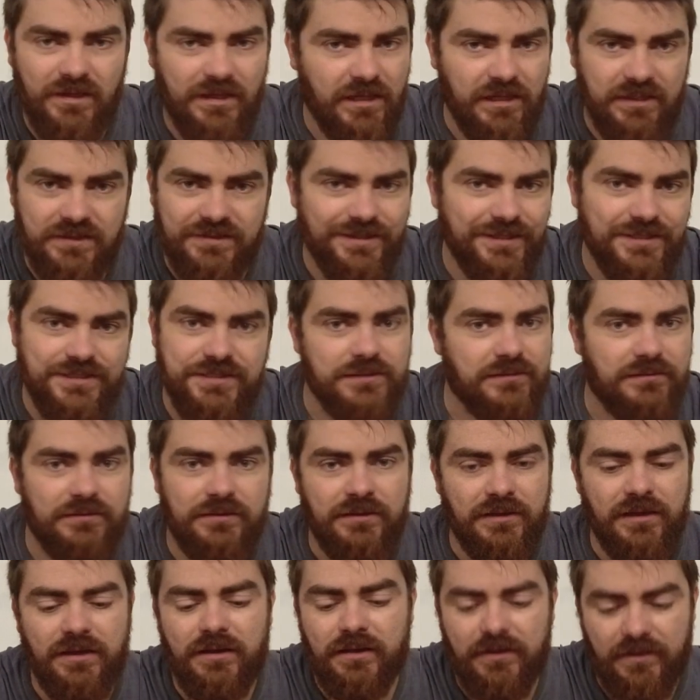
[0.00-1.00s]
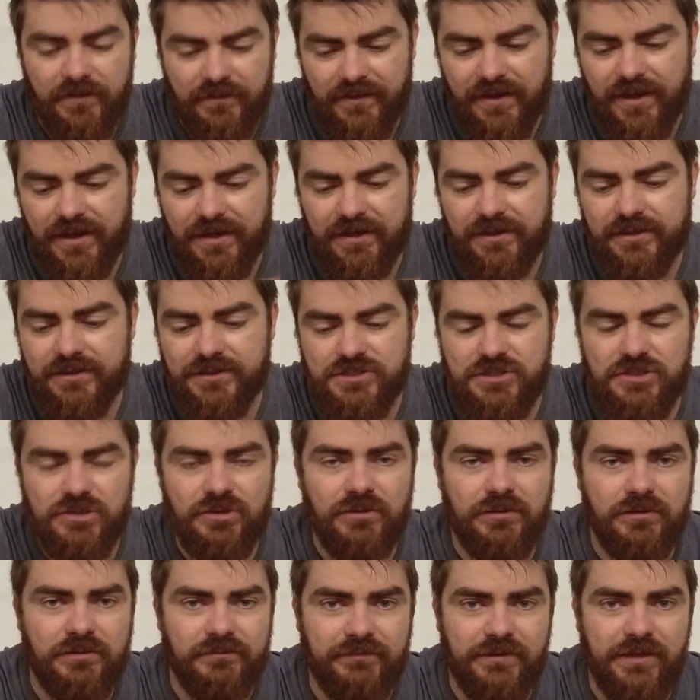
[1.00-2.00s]
It doesn't. That is
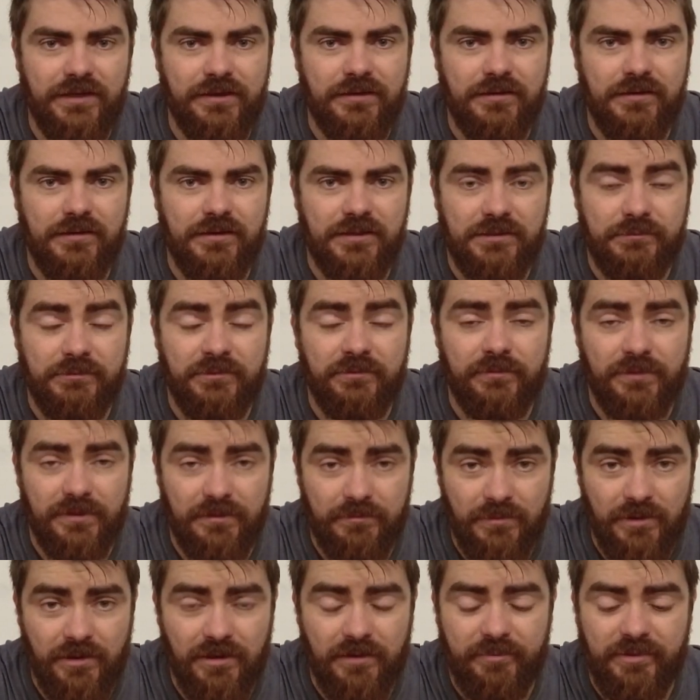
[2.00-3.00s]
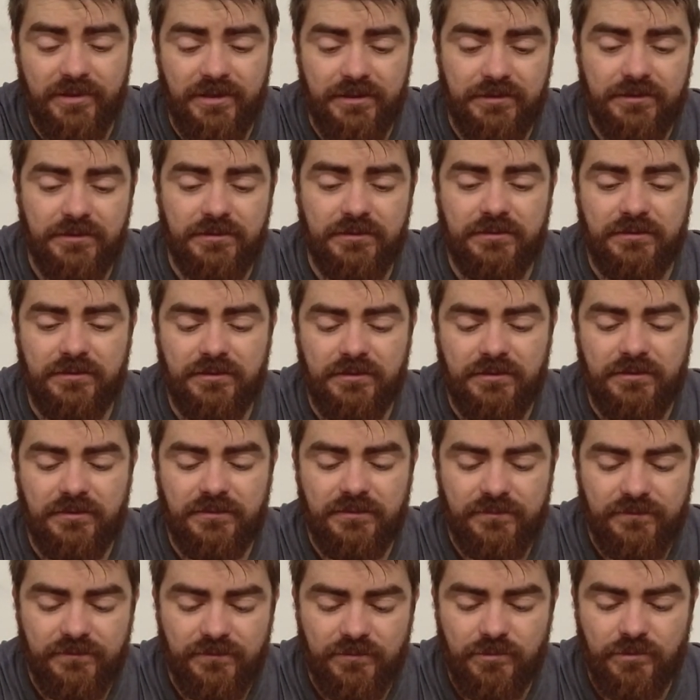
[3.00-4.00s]
not a valid argument, in my opinion,
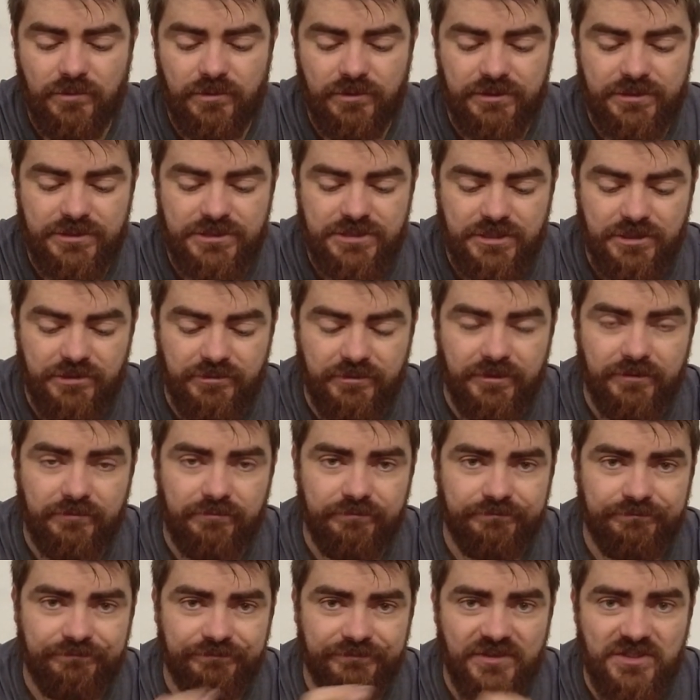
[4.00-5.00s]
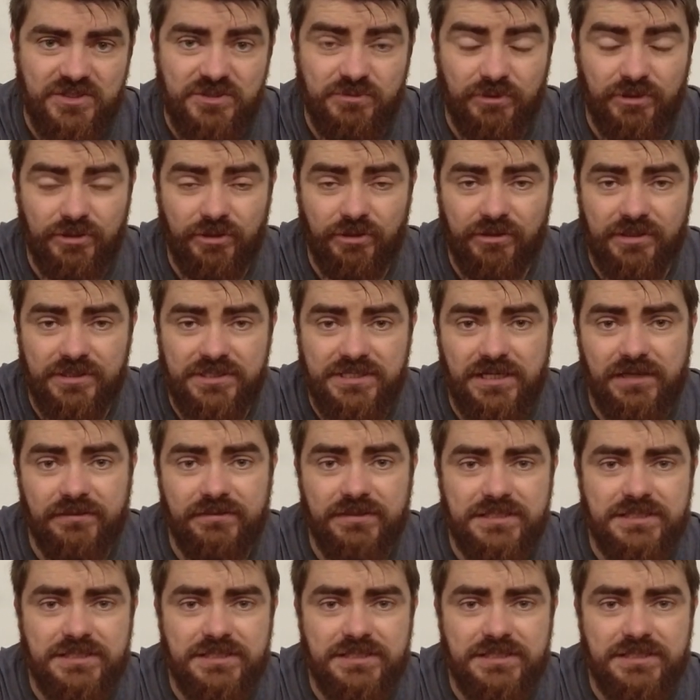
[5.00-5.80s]
for waterless cooling. It's one you can tell